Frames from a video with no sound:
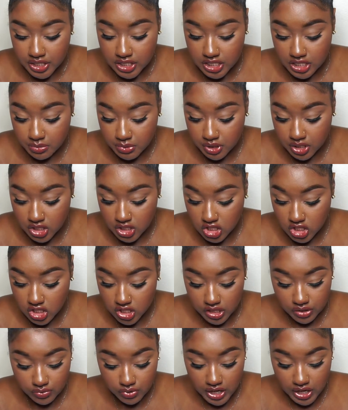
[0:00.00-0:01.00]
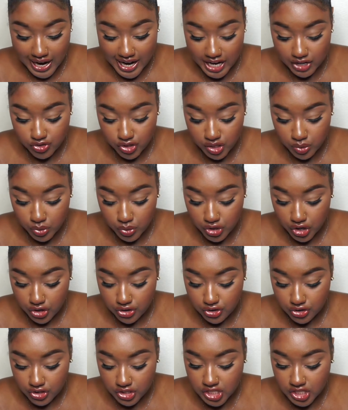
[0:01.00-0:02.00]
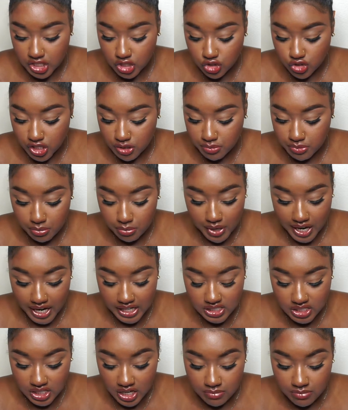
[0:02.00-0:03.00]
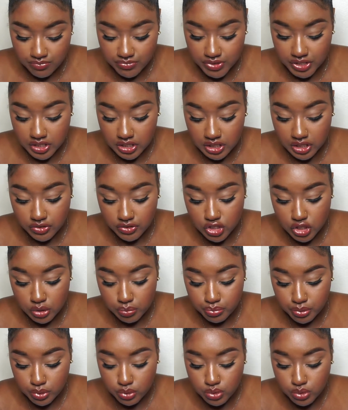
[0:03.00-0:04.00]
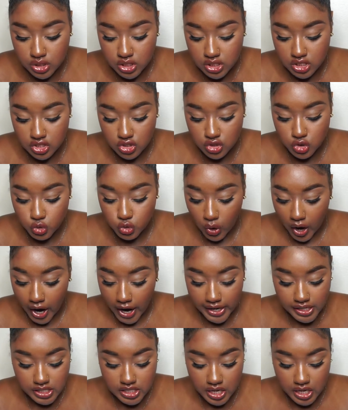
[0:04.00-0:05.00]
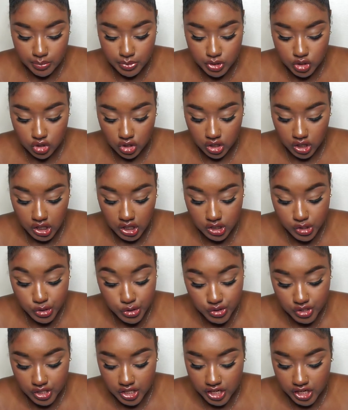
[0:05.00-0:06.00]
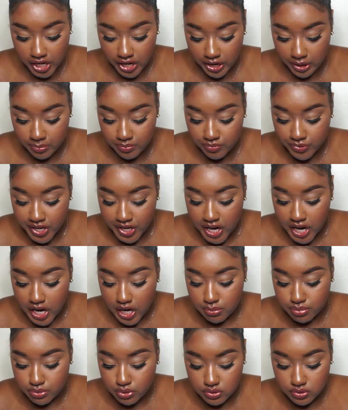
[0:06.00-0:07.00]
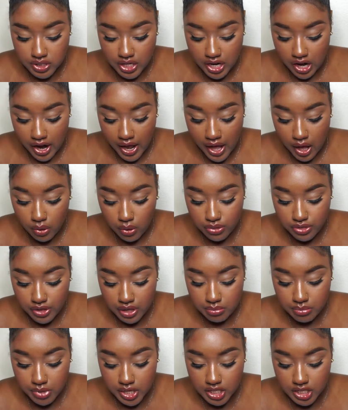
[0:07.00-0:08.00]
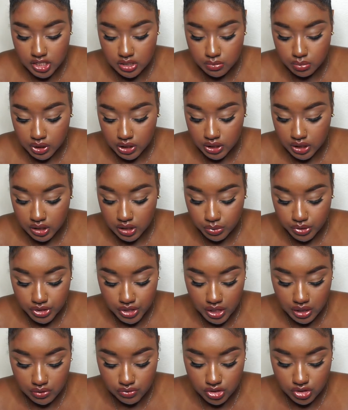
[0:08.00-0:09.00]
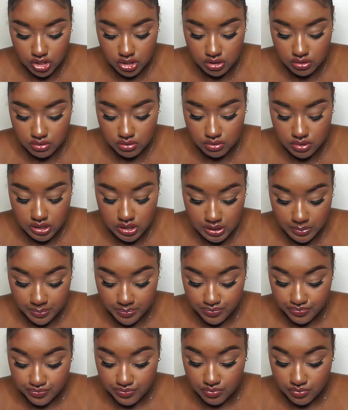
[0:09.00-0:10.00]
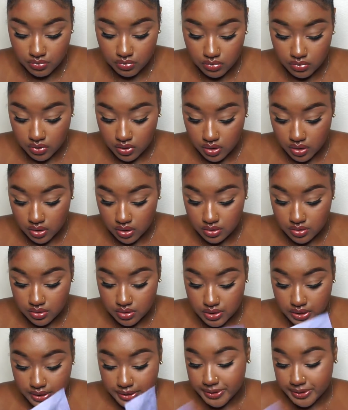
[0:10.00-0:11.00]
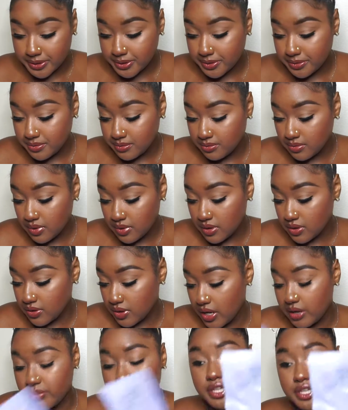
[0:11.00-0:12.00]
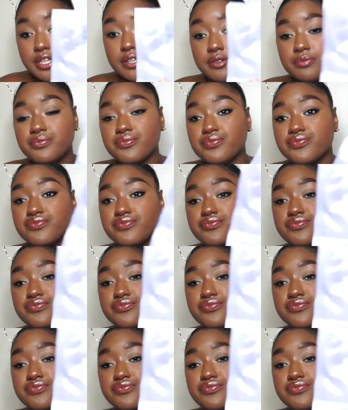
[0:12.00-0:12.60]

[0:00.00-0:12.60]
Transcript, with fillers: deep condition and rehydrate with our nourishing treatment mask that delivers a boost to dry, damaged, or color treated hair, improves hair health and manageability with every use. So, I mean,